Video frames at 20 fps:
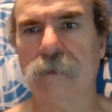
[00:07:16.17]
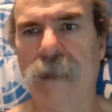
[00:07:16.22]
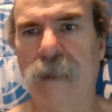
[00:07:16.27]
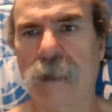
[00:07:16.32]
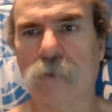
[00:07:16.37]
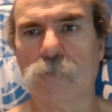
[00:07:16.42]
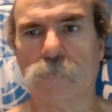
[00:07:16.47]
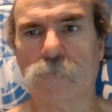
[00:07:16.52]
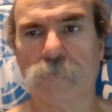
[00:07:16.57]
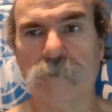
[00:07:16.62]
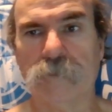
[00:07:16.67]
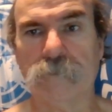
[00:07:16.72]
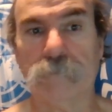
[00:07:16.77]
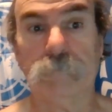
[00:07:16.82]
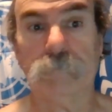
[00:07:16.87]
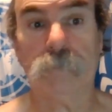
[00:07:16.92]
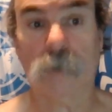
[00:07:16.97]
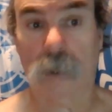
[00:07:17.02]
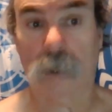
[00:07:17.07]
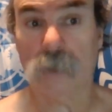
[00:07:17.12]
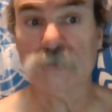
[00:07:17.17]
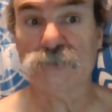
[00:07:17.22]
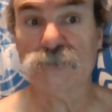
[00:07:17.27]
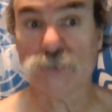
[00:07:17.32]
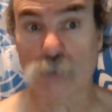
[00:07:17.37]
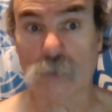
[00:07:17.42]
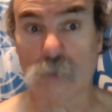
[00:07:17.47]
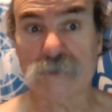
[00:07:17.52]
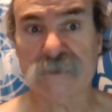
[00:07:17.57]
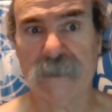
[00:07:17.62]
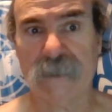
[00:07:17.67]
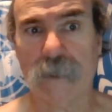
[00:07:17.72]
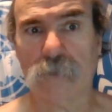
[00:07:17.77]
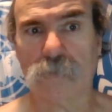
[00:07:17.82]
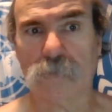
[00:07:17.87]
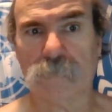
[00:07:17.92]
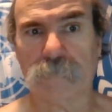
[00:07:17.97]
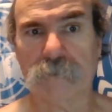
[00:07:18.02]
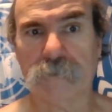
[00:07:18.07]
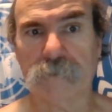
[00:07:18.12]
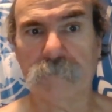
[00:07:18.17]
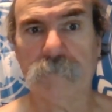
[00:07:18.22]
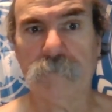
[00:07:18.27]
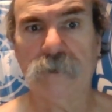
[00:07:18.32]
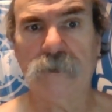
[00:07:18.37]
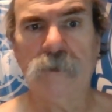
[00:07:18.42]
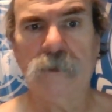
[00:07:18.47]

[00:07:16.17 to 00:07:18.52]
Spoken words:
algorithm called Shor's algorithm